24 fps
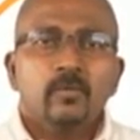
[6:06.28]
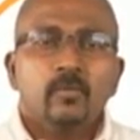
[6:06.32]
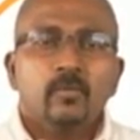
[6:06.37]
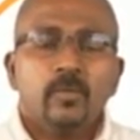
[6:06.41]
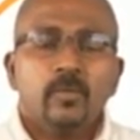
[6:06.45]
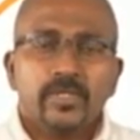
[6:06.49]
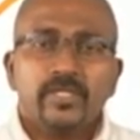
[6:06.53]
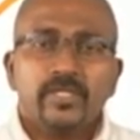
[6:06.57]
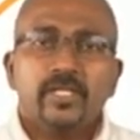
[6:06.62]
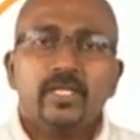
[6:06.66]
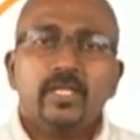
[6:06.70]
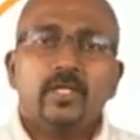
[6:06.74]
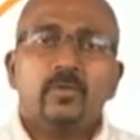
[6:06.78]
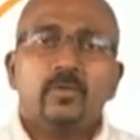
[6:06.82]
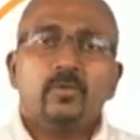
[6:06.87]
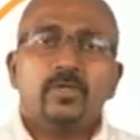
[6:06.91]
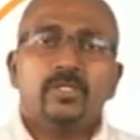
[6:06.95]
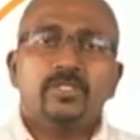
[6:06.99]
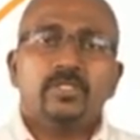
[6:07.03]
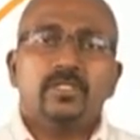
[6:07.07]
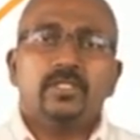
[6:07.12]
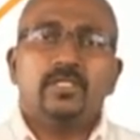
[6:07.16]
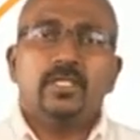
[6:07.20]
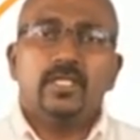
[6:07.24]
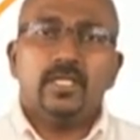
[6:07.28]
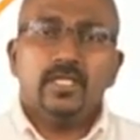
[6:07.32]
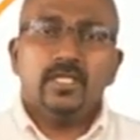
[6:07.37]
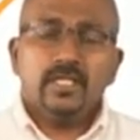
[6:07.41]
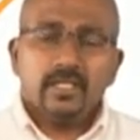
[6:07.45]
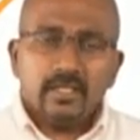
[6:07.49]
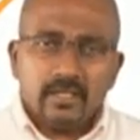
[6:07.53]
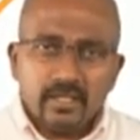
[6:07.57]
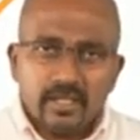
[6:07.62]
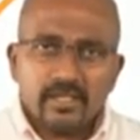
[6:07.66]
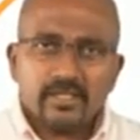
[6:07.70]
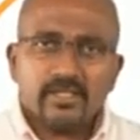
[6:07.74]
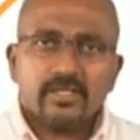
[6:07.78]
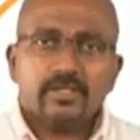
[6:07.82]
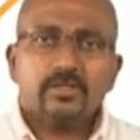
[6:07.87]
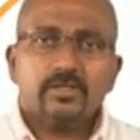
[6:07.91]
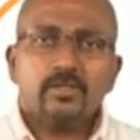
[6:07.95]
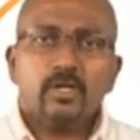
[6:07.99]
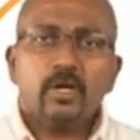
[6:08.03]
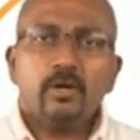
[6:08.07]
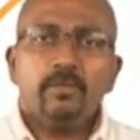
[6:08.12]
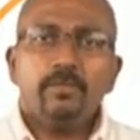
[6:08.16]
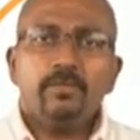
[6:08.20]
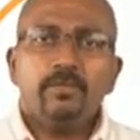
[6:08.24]
Whether it was in his
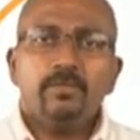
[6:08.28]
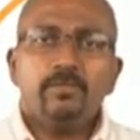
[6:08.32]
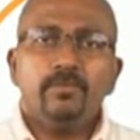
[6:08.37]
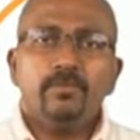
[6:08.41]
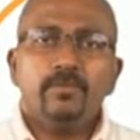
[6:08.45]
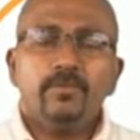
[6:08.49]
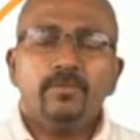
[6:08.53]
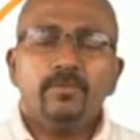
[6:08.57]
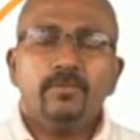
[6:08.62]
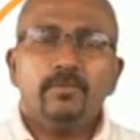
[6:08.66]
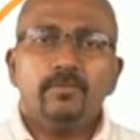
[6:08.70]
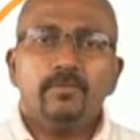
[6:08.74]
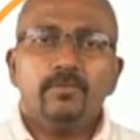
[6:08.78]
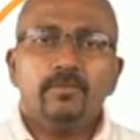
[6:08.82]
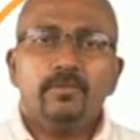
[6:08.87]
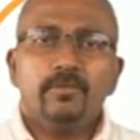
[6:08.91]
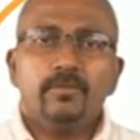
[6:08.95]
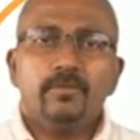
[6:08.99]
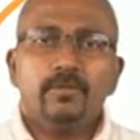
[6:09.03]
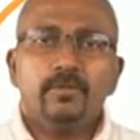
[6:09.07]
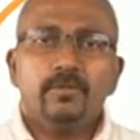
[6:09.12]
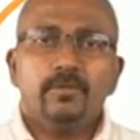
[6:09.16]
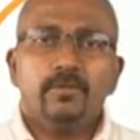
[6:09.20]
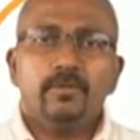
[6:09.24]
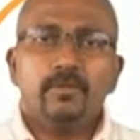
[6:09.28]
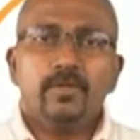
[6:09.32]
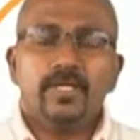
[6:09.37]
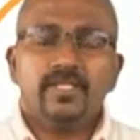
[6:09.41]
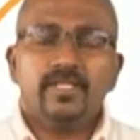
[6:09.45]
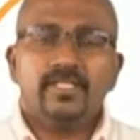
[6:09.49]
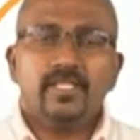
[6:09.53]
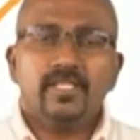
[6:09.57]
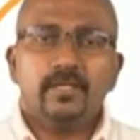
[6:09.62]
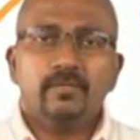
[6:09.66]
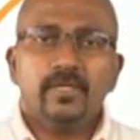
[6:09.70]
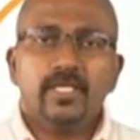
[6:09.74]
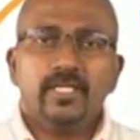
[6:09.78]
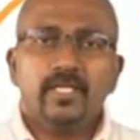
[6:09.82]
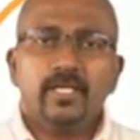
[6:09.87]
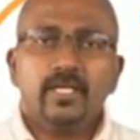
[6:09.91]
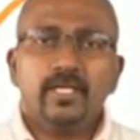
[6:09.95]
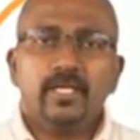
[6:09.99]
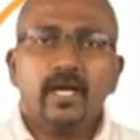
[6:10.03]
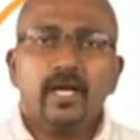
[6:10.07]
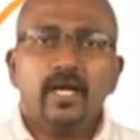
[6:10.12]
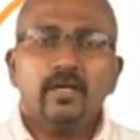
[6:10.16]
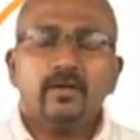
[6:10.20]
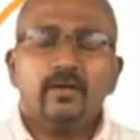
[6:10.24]
shop assembling a
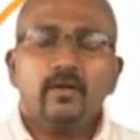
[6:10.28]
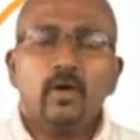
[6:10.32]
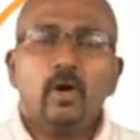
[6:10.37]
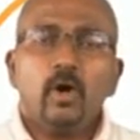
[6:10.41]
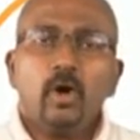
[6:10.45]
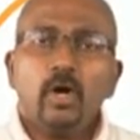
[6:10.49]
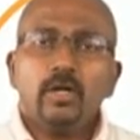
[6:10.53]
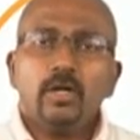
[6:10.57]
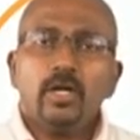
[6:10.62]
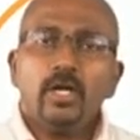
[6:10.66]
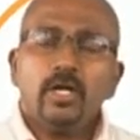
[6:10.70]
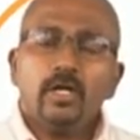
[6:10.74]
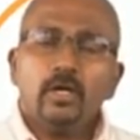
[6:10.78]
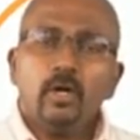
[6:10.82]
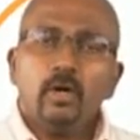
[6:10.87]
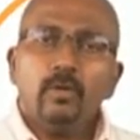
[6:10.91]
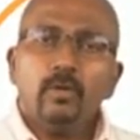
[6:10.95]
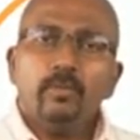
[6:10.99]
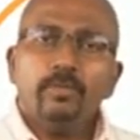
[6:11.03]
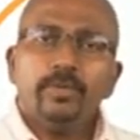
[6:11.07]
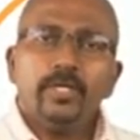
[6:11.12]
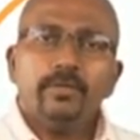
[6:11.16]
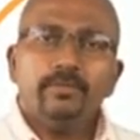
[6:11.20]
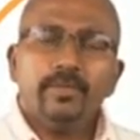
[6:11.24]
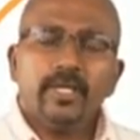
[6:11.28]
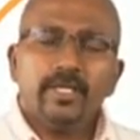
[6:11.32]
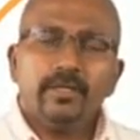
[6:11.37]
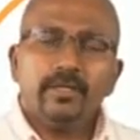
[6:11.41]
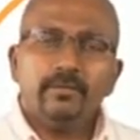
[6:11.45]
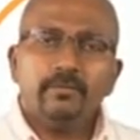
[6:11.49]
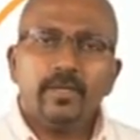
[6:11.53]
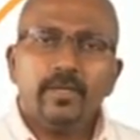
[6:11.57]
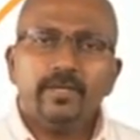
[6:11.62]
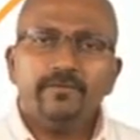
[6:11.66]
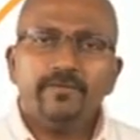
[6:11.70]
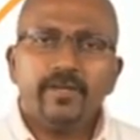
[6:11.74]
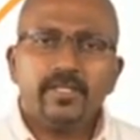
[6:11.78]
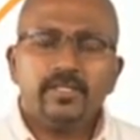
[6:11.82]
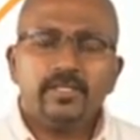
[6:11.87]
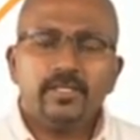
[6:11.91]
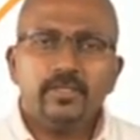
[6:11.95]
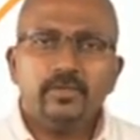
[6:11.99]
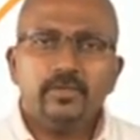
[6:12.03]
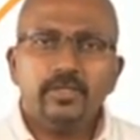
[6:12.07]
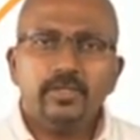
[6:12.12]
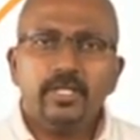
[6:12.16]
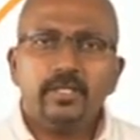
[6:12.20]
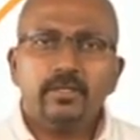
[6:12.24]
car or a component
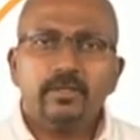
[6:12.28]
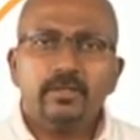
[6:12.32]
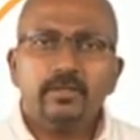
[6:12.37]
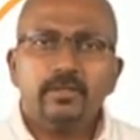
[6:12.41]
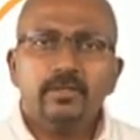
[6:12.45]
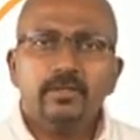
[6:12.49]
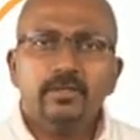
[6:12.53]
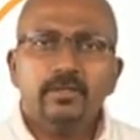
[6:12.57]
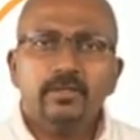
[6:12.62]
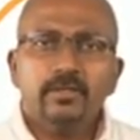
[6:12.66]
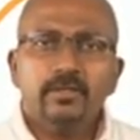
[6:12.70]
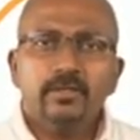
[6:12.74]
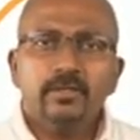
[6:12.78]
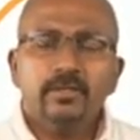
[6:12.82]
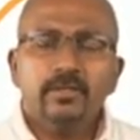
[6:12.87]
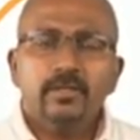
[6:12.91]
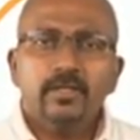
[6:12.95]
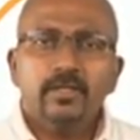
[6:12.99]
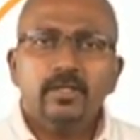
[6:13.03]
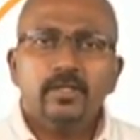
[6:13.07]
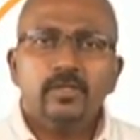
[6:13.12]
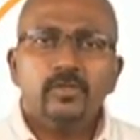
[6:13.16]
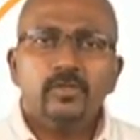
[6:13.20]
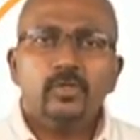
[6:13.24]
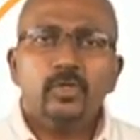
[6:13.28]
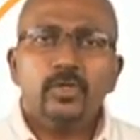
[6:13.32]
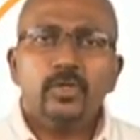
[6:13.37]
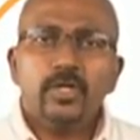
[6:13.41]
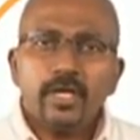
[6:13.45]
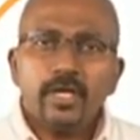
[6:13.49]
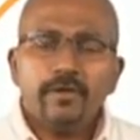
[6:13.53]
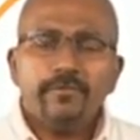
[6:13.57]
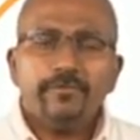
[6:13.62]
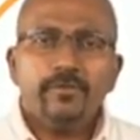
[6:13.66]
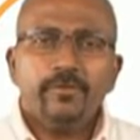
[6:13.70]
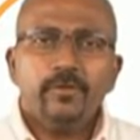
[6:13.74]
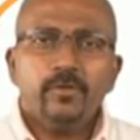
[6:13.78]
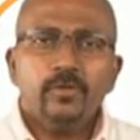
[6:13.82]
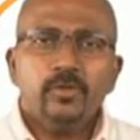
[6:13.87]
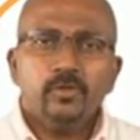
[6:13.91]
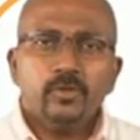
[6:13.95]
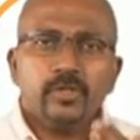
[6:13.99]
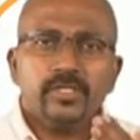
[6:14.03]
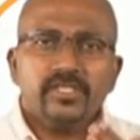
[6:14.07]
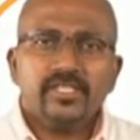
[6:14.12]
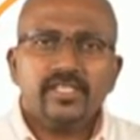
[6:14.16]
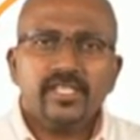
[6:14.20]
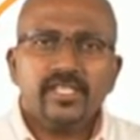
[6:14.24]
manufacturing unit. So if you
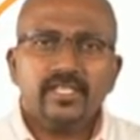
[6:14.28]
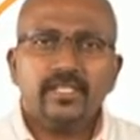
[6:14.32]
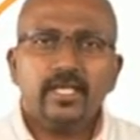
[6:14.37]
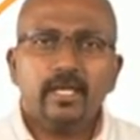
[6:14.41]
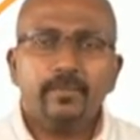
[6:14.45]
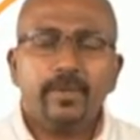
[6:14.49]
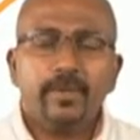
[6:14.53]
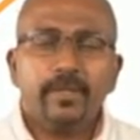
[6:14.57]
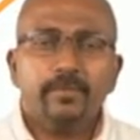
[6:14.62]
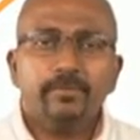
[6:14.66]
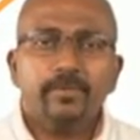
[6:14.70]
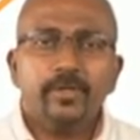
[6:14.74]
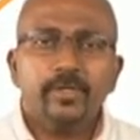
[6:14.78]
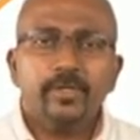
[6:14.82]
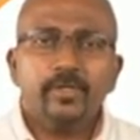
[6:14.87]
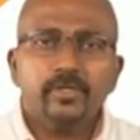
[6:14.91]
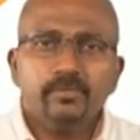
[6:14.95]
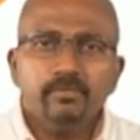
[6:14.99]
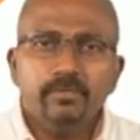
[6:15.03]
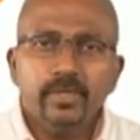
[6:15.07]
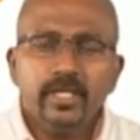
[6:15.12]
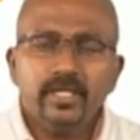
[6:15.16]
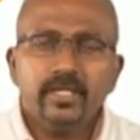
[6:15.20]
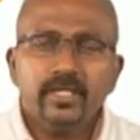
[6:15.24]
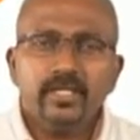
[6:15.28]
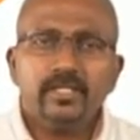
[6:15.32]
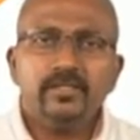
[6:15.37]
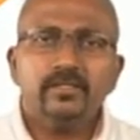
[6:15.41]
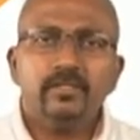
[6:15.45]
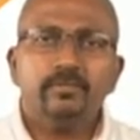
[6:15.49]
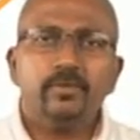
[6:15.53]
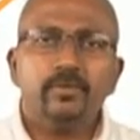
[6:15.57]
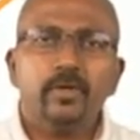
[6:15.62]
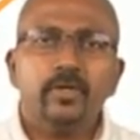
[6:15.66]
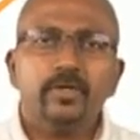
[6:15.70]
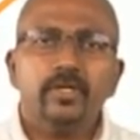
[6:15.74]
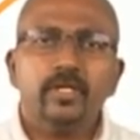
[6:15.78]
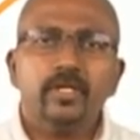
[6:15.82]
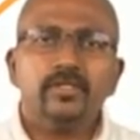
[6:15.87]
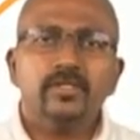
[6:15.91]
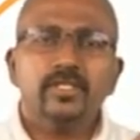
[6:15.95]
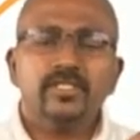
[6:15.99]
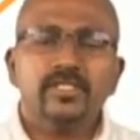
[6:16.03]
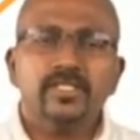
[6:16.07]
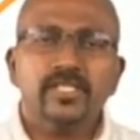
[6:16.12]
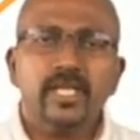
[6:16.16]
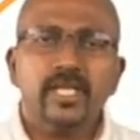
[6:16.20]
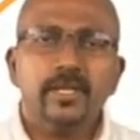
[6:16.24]
do a setup and produce millions of products on
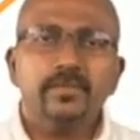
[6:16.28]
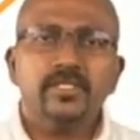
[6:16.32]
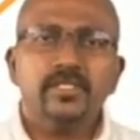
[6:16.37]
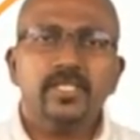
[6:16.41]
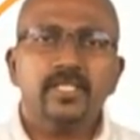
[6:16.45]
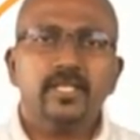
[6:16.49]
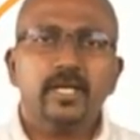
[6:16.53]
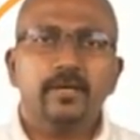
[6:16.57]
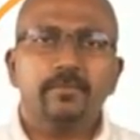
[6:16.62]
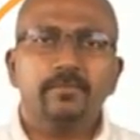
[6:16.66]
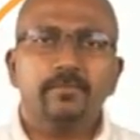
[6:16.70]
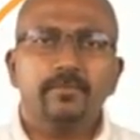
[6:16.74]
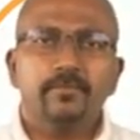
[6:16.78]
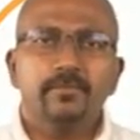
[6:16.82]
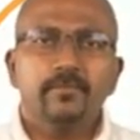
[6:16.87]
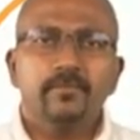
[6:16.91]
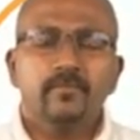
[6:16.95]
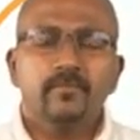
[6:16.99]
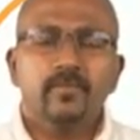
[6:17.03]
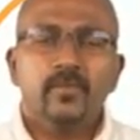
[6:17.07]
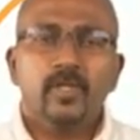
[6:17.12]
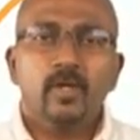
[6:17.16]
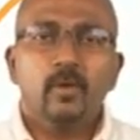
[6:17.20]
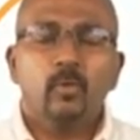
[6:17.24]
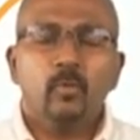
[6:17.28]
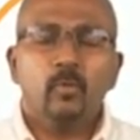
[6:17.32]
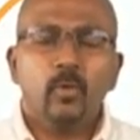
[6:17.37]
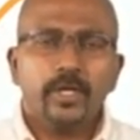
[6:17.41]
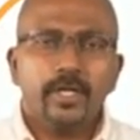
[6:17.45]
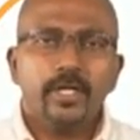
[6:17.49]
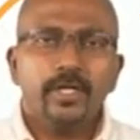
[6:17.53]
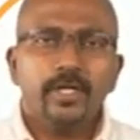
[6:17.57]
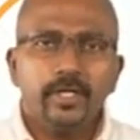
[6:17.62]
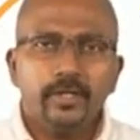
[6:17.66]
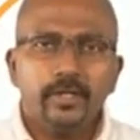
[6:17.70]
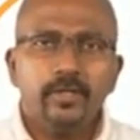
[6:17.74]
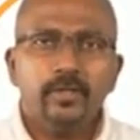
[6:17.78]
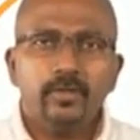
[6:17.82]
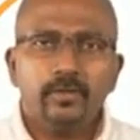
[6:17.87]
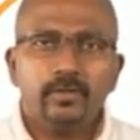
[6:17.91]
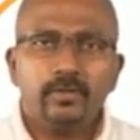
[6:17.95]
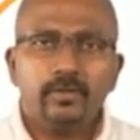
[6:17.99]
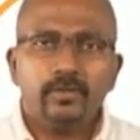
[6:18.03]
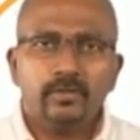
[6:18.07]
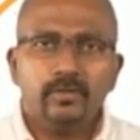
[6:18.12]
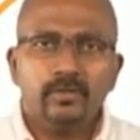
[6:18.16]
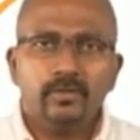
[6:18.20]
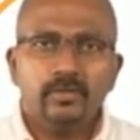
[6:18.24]
the same setup, what did you
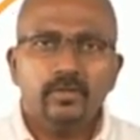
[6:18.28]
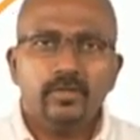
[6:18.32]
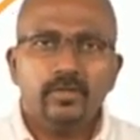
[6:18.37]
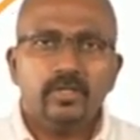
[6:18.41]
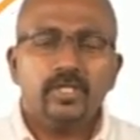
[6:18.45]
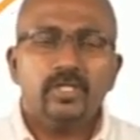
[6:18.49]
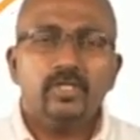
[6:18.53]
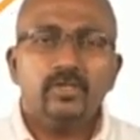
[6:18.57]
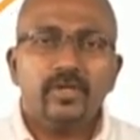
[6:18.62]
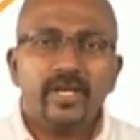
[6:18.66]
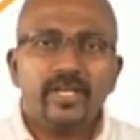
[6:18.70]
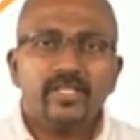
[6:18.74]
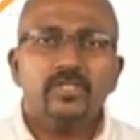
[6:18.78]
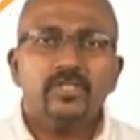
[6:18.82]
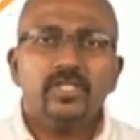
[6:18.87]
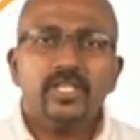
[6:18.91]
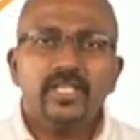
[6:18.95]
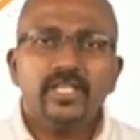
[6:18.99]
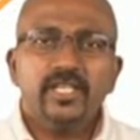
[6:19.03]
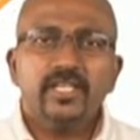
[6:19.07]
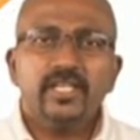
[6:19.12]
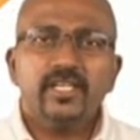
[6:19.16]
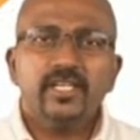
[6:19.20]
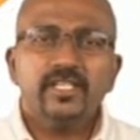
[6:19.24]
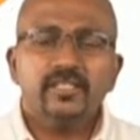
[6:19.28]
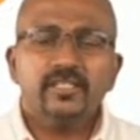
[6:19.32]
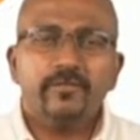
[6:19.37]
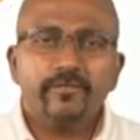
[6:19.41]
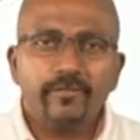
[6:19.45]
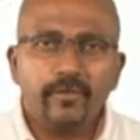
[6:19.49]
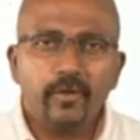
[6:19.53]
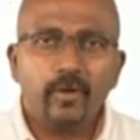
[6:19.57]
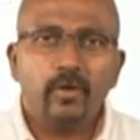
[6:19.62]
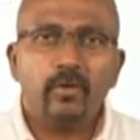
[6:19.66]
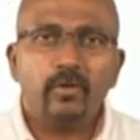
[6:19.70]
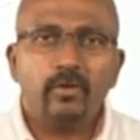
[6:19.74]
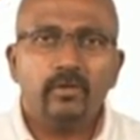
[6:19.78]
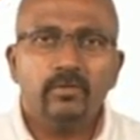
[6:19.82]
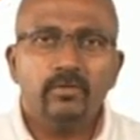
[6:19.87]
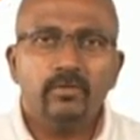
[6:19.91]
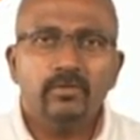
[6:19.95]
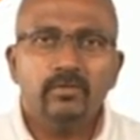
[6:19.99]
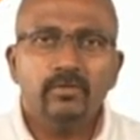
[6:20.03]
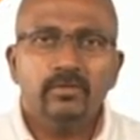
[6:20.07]
do? You actually increase the flow.